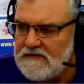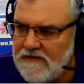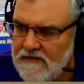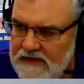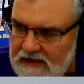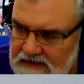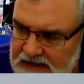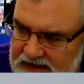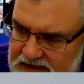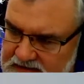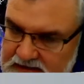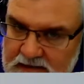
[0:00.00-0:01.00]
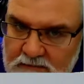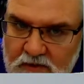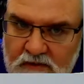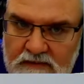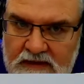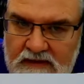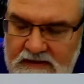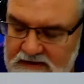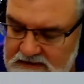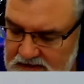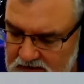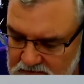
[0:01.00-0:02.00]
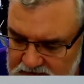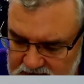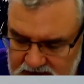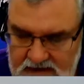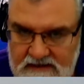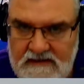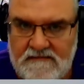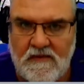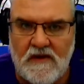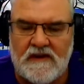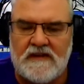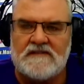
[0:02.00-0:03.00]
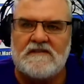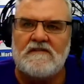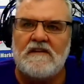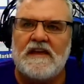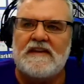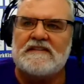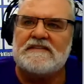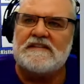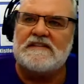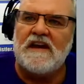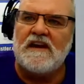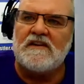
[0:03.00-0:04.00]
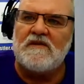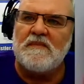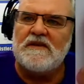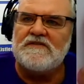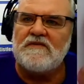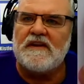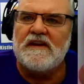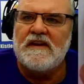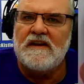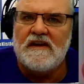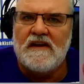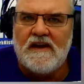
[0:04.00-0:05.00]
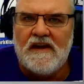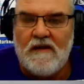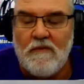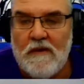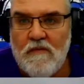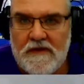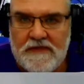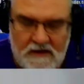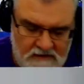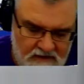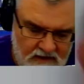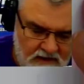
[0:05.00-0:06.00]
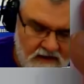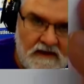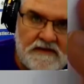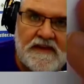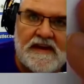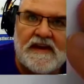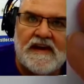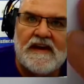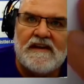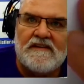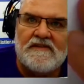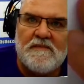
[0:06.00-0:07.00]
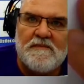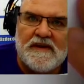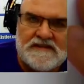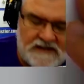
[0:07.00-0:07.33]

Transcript: for that legacy movie, the Secret Cities of Mark Kistler Legacy documentary. And we won the the uh, the best